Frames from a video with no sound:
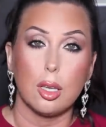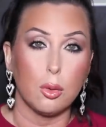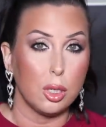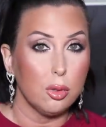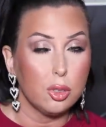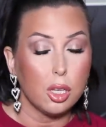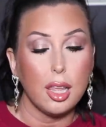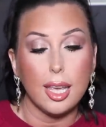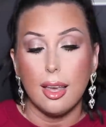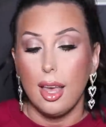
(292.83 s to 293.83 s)
So
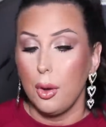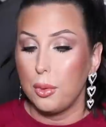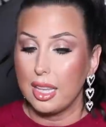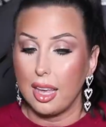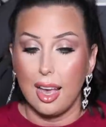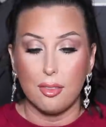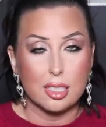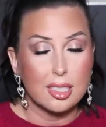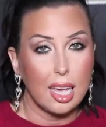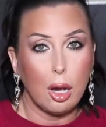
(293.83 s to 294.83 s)
usually when they have a
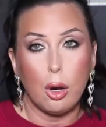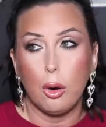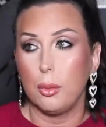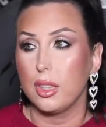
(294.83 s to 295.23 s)
sale,